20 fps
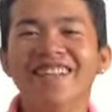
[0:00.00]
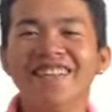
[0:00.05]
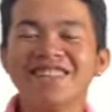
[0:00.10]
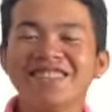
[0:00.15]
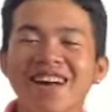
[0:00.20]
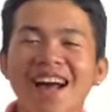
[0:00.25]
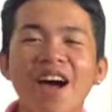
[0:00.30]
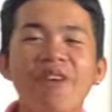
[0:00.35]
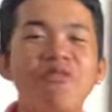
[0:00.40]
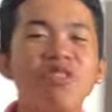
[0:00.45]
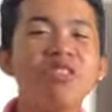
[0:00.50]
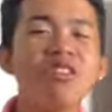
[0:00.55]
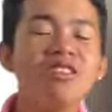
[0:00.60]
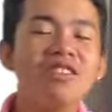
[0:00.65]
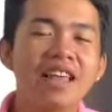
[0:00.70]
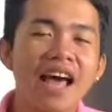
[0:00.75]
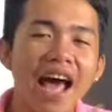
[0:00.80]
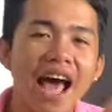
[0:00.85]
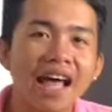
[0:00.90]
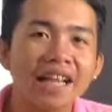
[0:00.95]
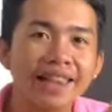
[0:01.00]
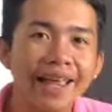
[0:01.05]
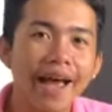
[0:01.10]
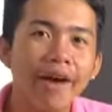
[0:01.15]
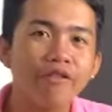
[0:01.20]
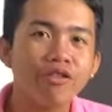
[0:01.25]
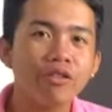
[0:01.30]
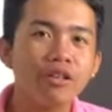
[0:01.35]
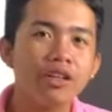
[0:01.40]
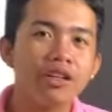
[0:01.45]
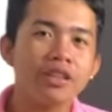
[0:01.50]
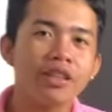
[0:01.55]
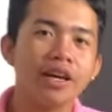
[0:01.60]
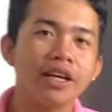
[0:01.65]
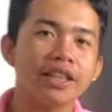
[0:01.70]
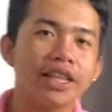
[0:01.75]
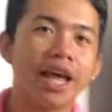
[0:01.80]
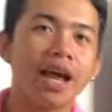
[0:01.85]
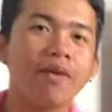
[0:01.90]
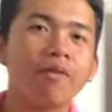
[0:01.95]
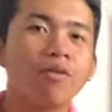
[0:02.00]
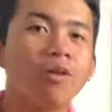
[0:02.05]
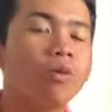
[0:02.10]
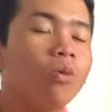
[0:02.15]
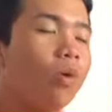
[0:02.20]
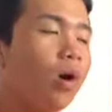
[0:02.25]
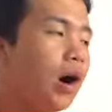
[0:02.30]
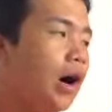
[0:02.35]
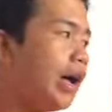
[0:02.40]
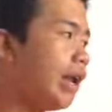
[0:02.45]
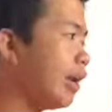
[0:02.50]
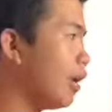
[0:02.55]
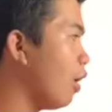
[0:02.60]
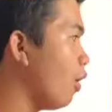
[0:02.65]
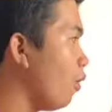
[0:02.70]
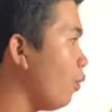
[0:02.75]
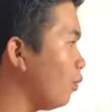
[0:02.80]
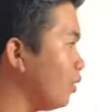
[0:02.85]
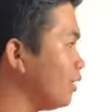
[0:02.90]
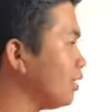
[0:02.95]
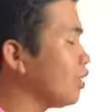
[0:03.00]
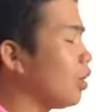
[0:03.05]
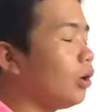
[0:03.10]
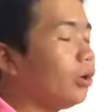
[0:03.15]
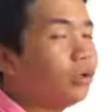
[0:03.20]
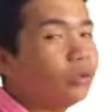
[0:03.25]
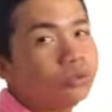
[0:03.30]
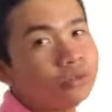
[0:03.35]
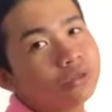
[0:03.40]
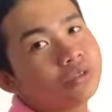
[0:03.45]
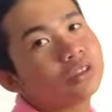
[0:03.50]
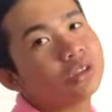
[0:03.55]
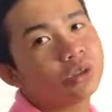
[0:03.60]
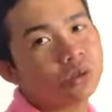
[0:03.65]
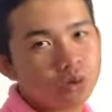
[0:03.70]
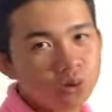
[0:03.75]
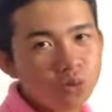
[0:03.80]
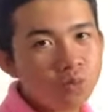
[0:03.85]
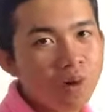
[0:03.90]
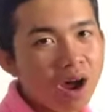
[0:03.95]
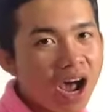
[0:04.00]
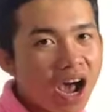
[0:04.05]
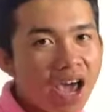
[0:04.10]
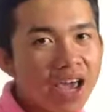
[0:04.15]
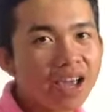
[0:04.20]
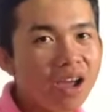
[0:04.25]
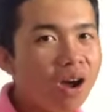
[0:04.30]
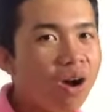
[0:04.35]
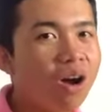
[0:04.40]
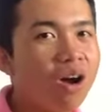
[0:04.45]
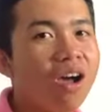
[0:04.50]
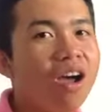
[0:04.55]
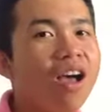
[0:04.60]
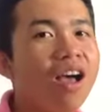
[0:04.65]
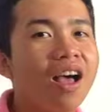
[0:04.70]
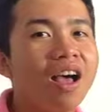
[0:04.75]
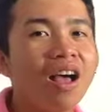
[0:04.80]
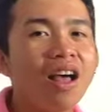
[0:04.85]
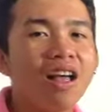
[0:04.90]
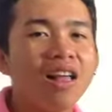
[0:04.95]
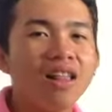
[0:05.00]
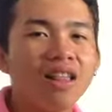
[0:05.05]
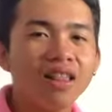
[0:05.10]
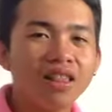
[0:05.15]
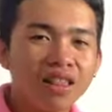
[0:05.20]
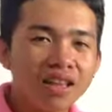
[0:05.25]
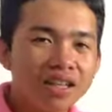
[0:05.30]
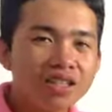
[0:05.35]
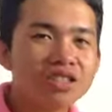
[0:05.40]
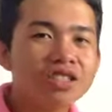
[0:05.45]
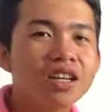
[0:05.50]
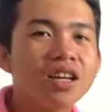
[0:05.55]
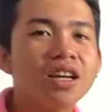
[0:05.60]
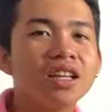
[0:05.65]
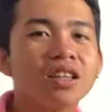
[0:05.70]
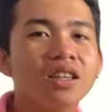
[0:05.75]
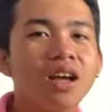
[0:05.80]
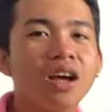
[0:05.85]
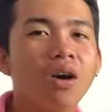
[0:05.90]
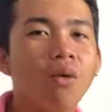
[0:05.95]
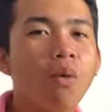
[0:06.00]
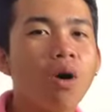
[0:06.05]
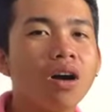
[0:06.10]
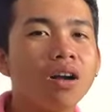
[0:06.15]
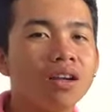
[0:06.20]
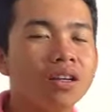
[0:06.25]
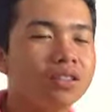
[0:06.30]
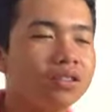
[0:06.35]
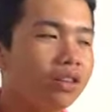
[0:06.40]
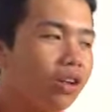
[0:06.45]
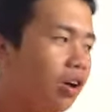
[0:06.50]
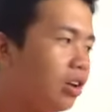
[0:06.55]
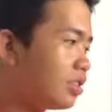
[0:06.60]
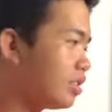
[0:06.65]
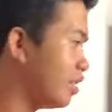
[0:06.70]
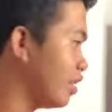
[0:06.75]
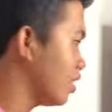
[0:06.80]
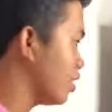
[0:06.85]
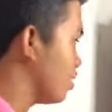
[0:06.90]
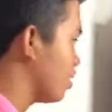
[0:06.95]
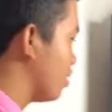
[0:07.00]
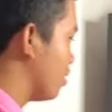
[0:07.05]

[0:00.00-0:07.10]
So after that, everyone, we'll go to my legit walk-in closet.